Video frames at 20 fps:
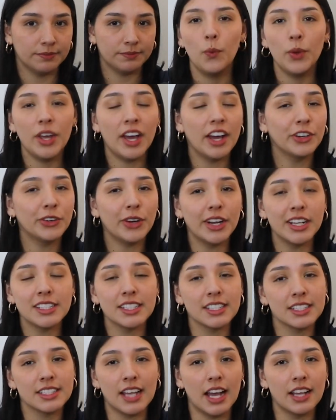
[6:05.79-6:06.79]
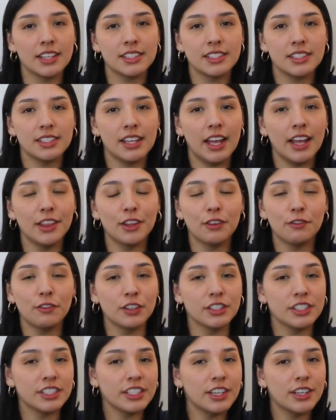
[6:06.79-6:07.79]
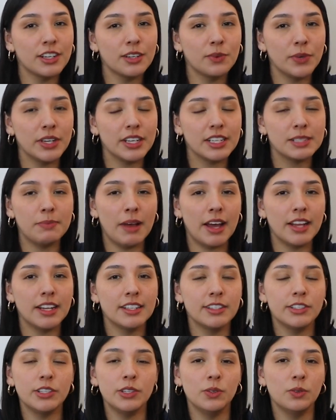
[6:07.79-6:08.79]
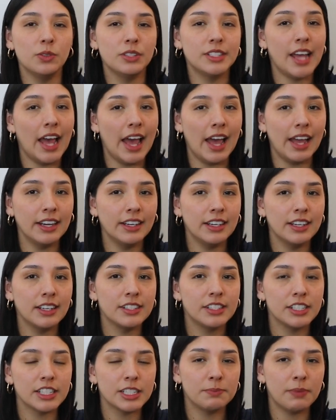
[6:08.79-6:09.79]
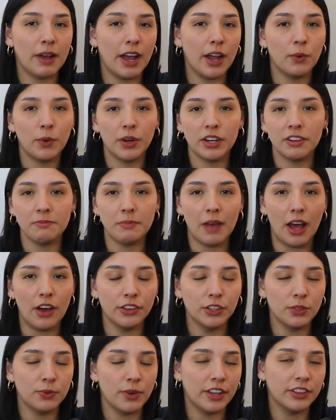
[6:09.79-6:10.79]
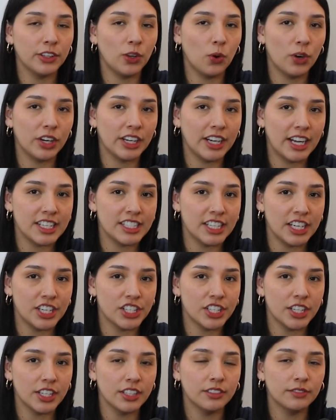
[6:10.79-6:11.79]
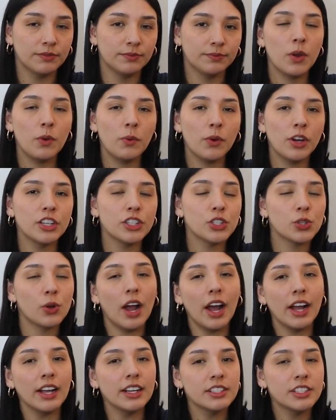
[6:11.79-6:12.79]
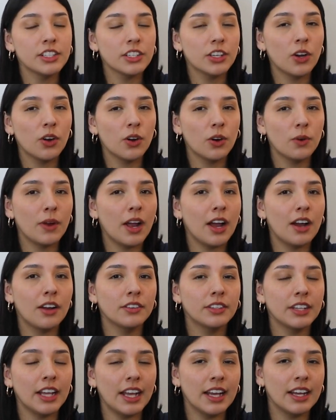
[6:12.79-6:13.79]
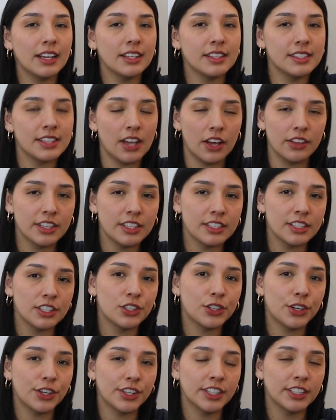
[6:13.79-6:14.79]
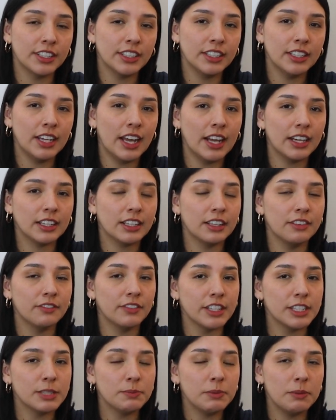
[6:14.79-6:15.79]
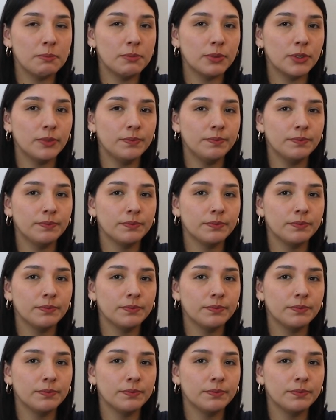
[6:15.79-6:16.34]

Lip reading: We had great success. In the first year, we expanded to 10 just by word of mouth around the organization. We weren't trying to go around and sell this internally and convince people.